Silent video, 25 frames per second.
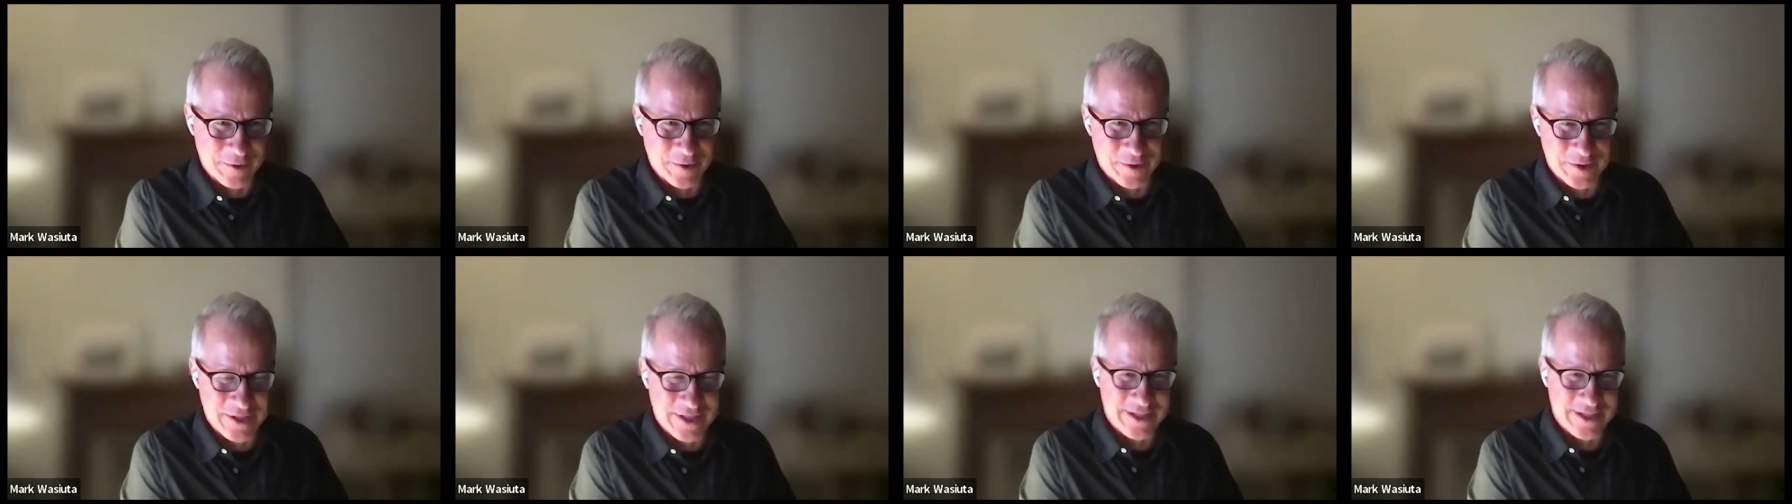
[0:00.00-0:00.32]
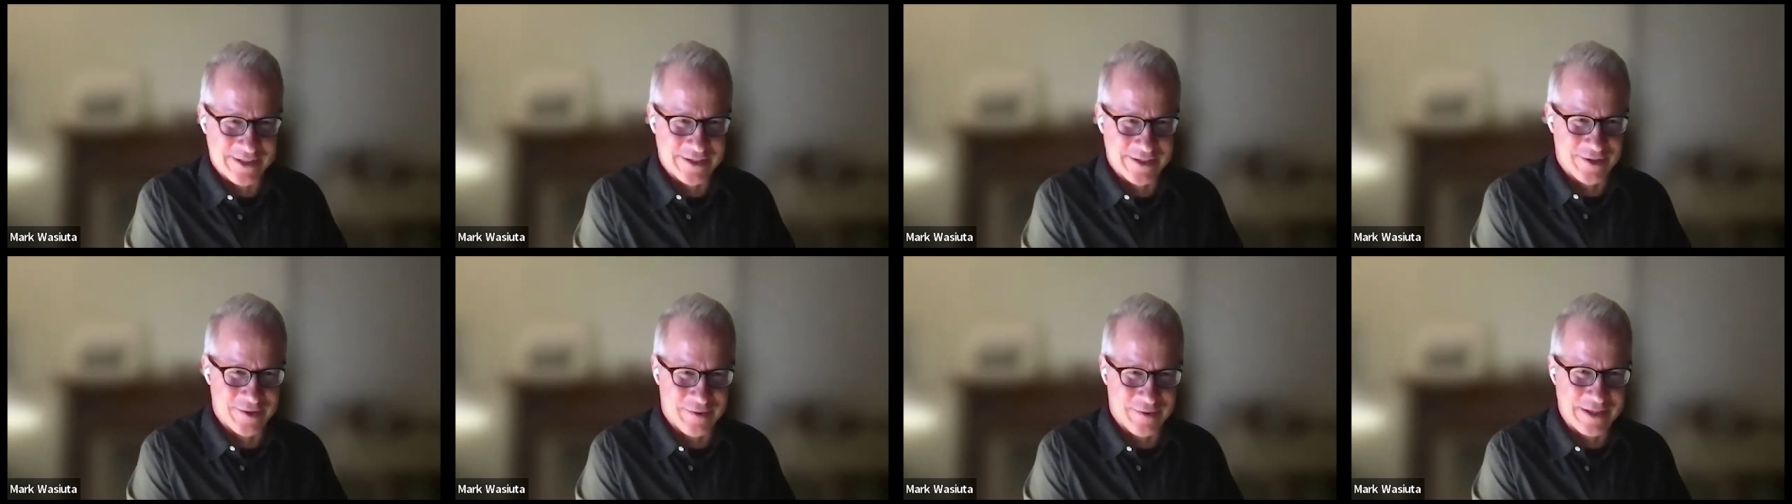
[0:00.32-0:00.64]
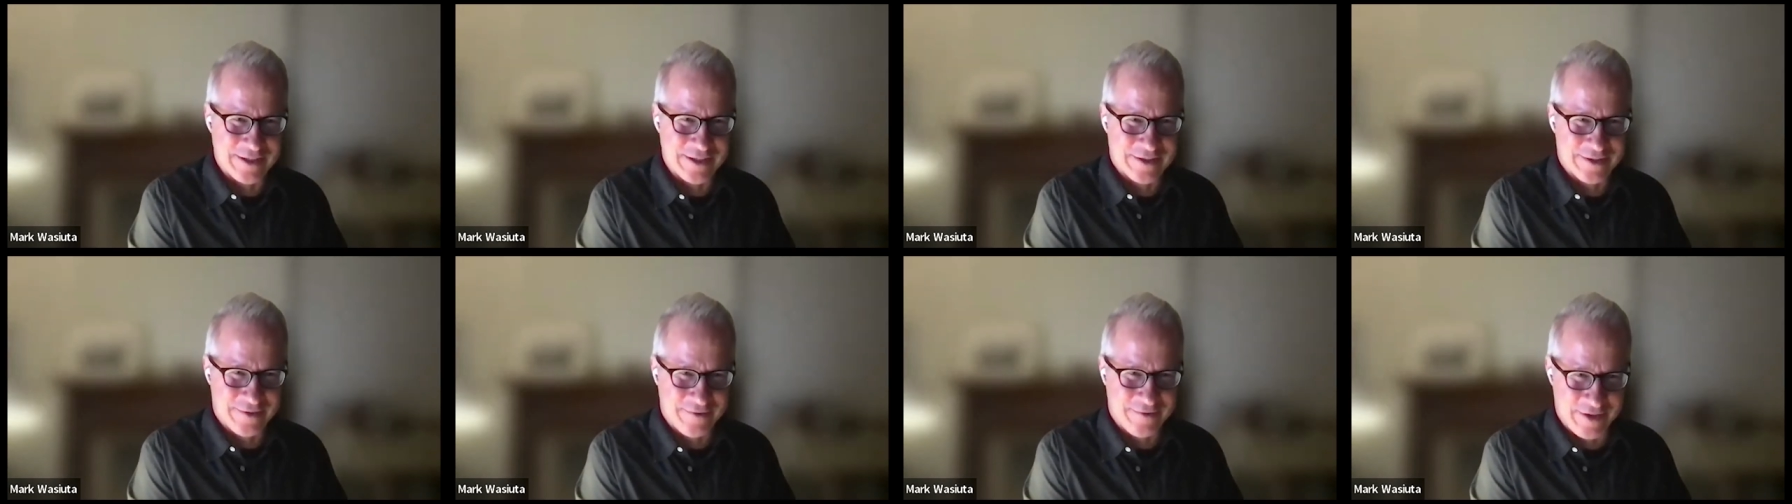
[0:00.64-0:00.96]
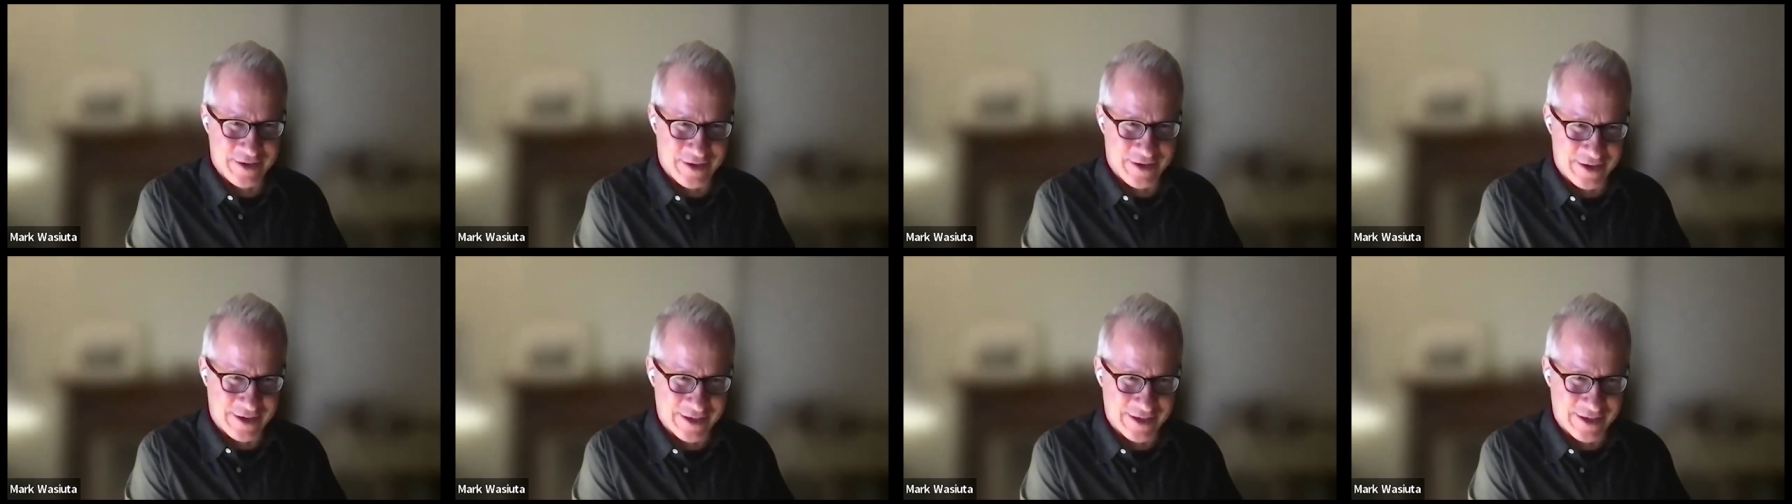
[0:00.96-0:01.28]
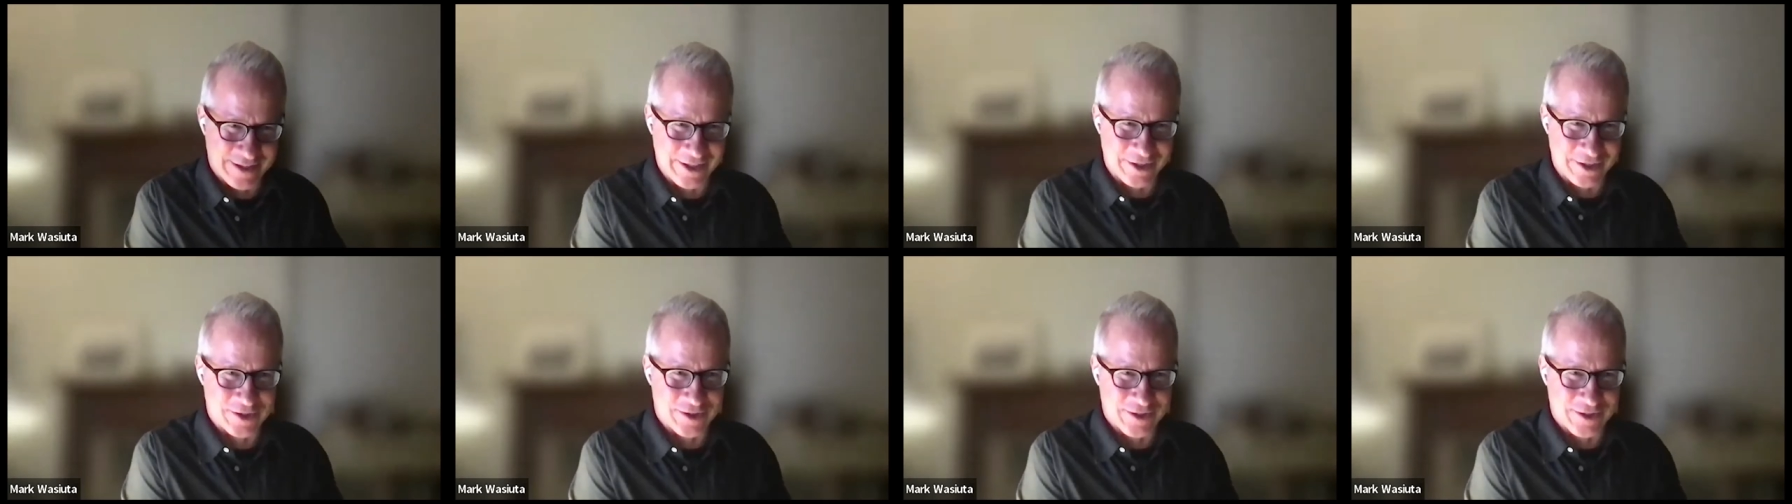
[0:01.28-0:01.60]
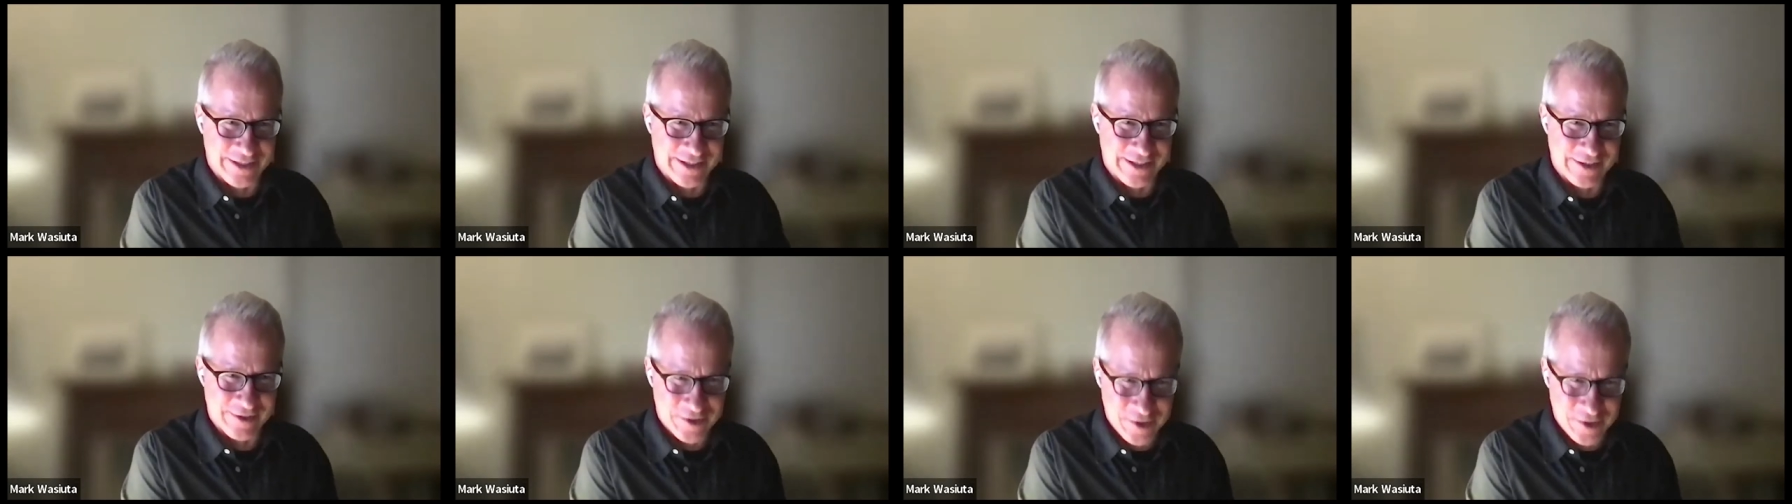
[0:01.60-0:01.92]
who is the director of the
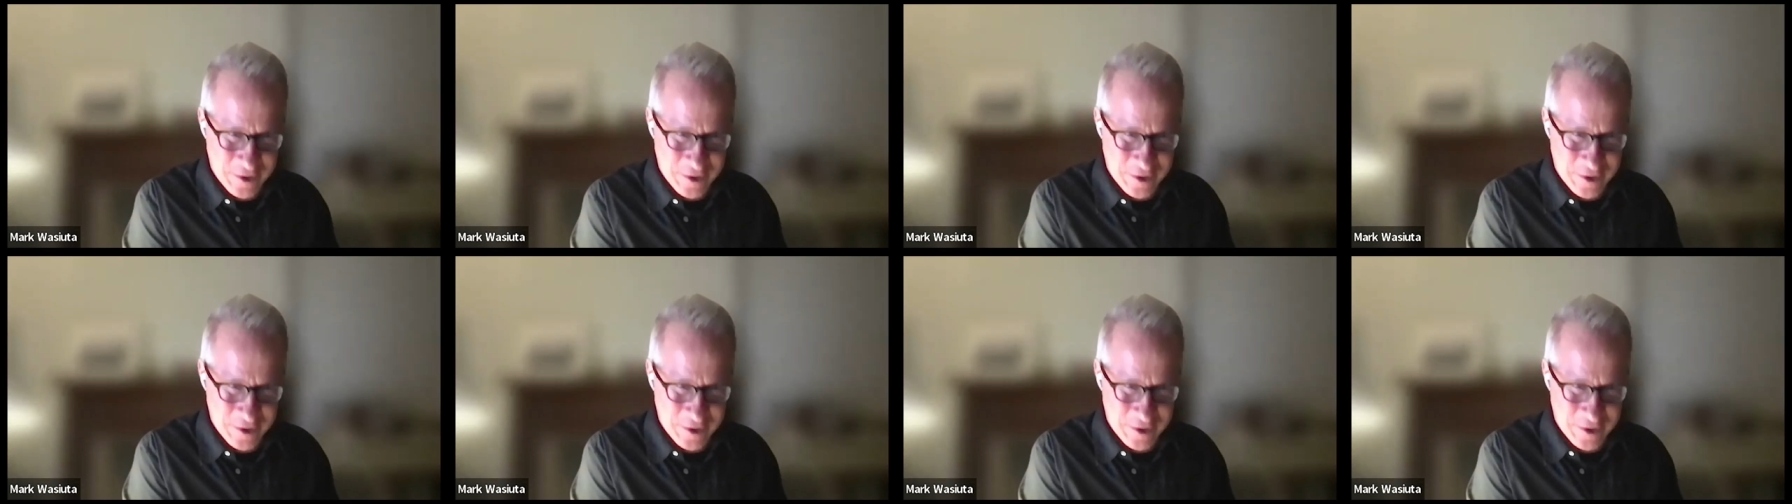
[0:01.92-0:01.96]
Architecture League.